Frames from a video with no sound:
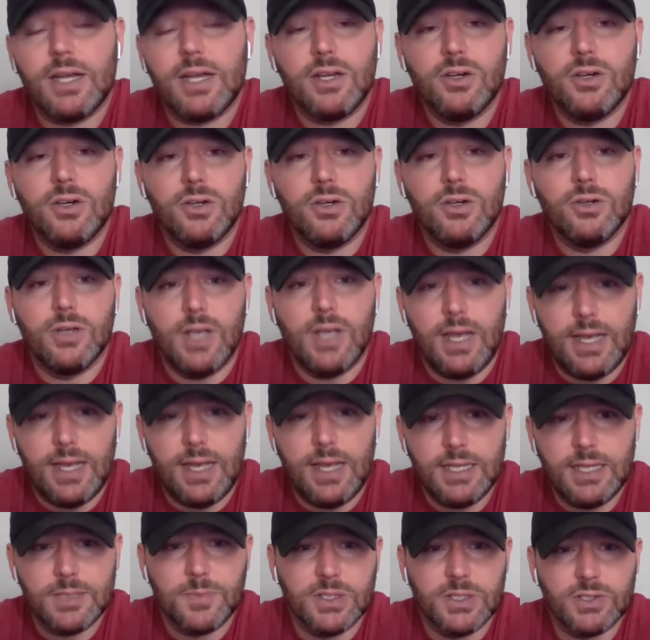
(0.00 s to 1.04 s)
Mercado
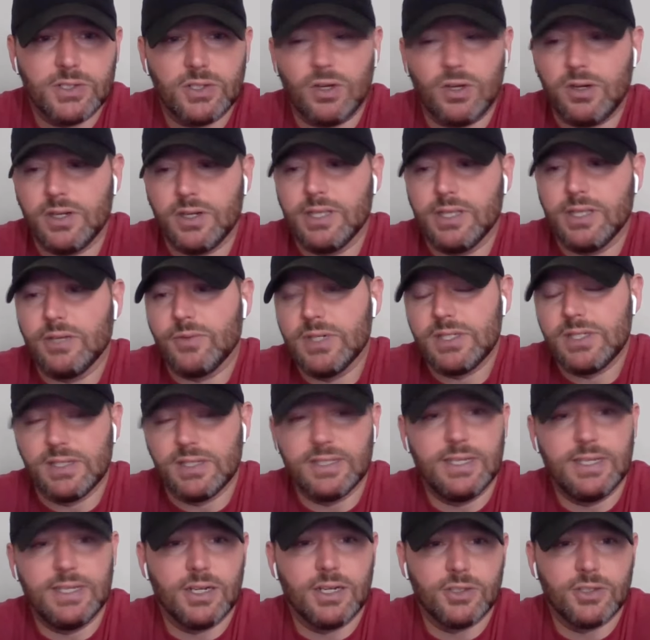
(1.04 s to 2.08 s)
has been starting
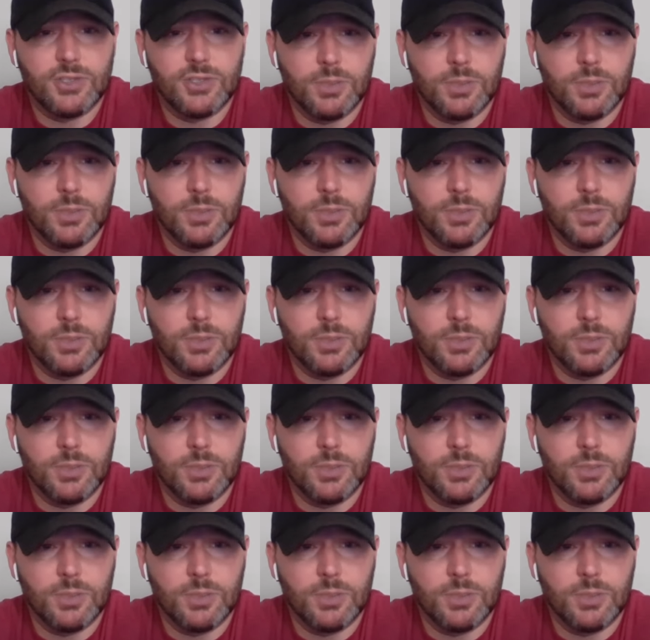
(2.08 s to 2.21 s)
recently